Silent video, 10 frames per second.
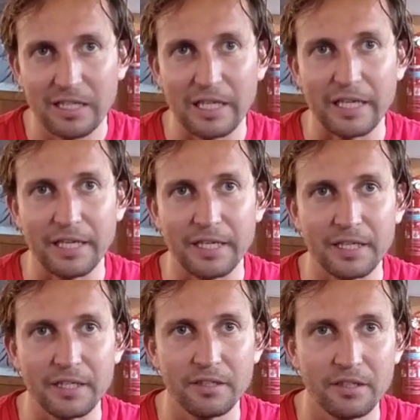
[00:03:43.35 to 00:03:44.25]

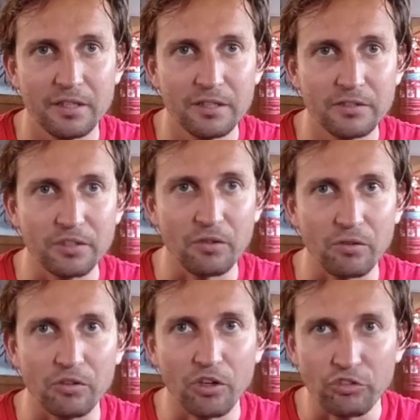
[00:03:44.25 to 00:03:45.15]
you
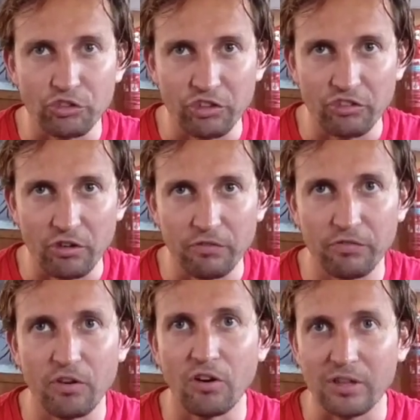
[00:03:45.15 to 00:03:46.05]
know, gungy
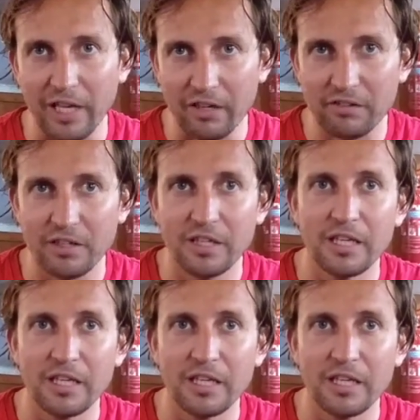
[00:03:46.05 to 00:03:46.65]
stuff, all that.